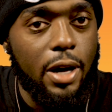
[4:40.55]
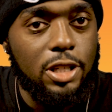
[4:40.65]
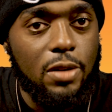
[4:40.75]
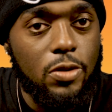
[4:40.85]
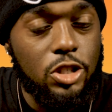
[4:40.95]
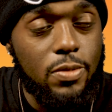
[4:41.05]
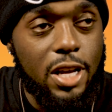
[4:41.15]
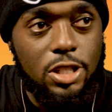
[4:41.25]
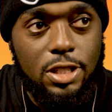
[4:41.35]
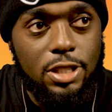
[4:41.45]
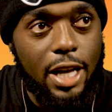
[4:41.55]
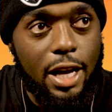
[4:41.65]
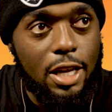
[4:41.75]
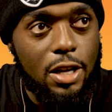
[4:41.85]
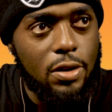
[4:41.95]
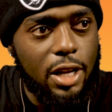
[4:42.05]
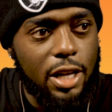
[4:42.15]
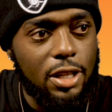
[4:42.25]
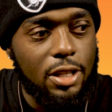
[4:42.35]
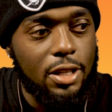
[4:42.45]
I was like, What you mean she just got killed?
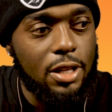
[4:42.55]
Like